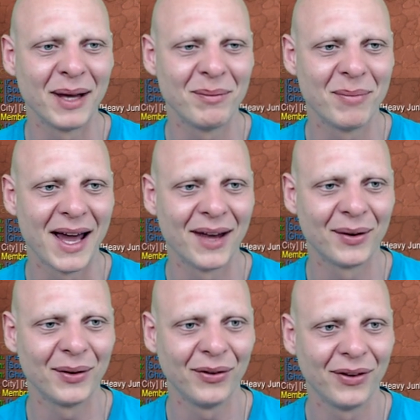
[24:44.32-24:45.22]
pet
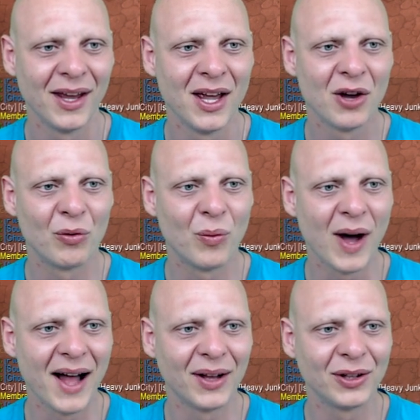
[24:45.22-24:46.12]
battles
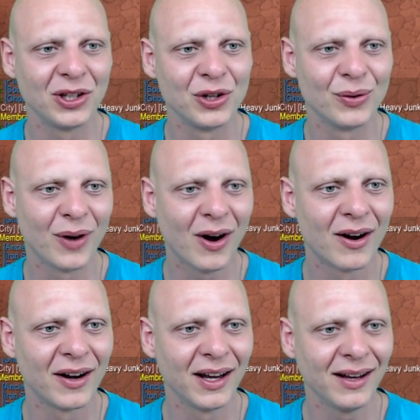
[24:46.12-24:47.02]
while you
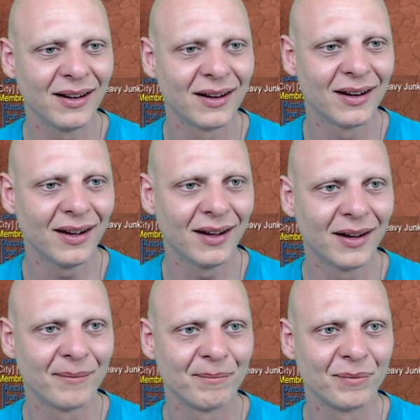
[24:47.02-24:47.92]
are in
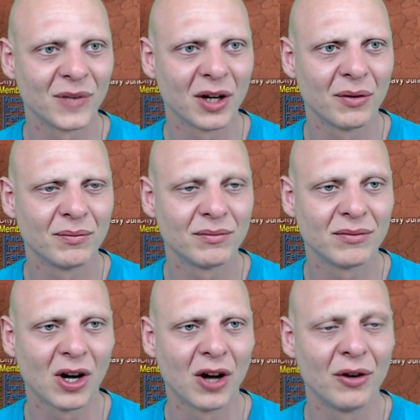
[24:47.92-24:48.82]

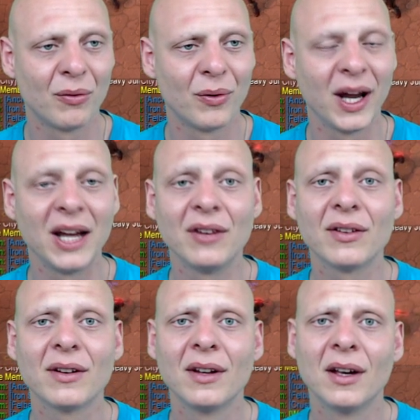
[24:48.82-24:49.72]
on a
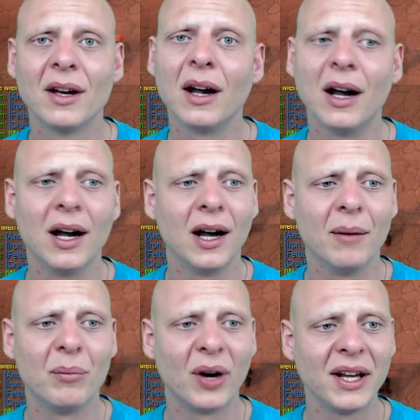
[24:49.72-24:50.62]
raid,
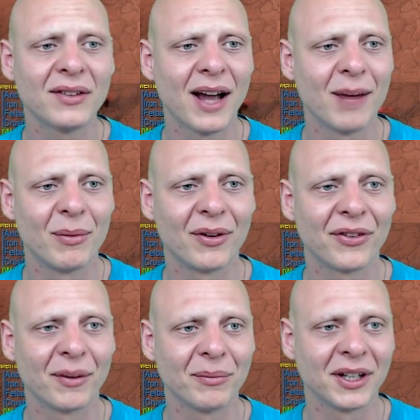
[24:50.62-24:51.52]
break time
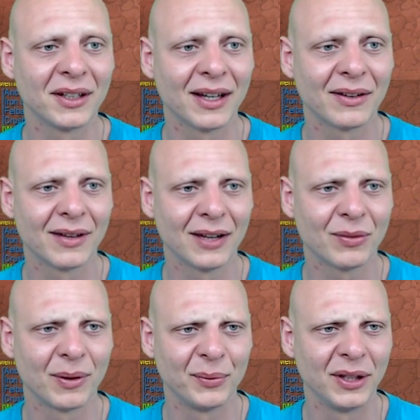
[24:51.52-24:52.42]
or something.
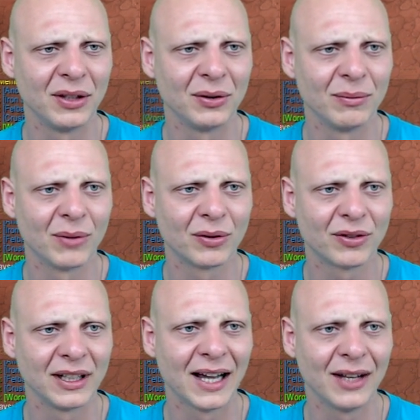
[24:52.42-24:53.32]
That's what we do
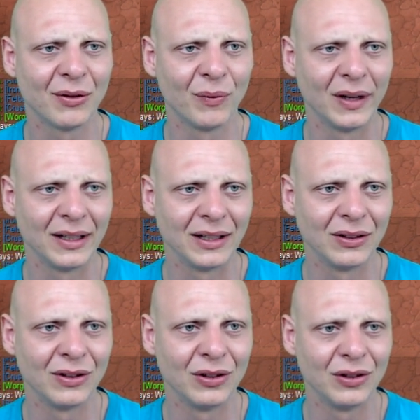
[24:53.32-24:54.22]
mostly. I don't
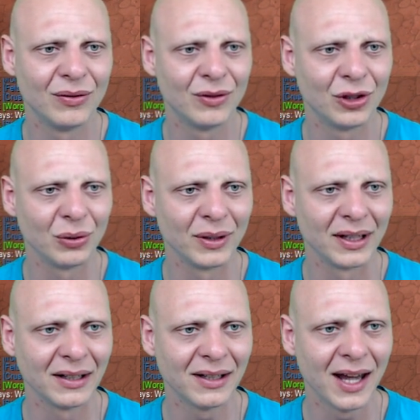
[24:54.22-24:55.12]
really do
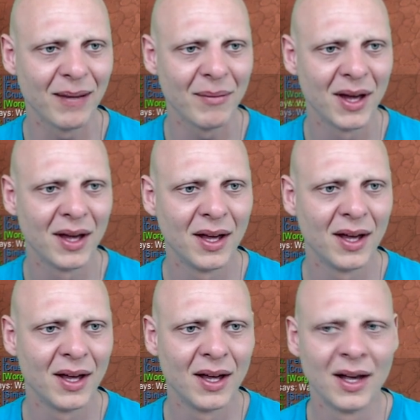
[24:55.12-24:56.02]
it in game.
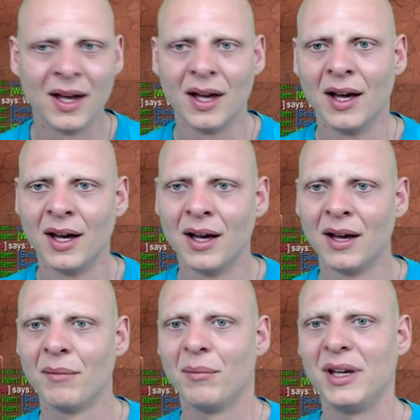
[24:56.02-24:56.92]

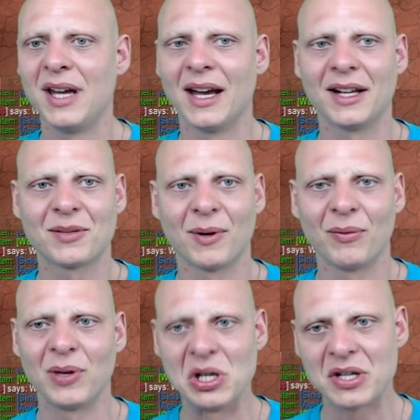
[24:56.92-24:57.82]
But yeah, that's
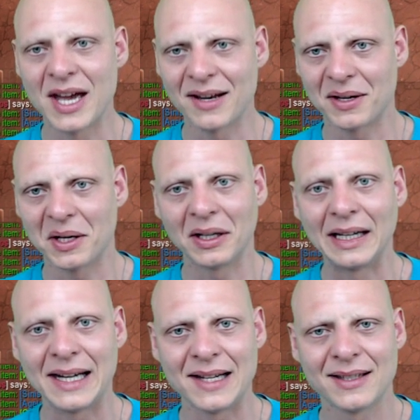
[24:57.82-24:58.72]
what you get.
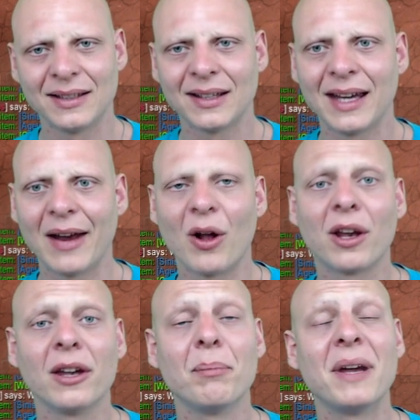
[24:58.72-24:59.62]
Easy to get
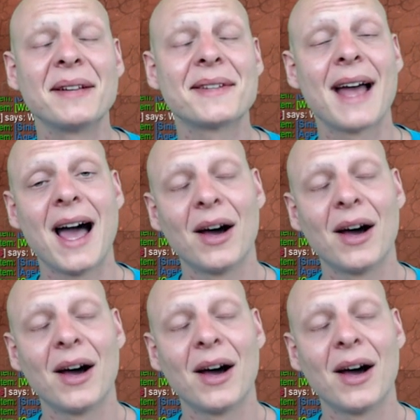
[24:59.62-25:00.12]
all of the pets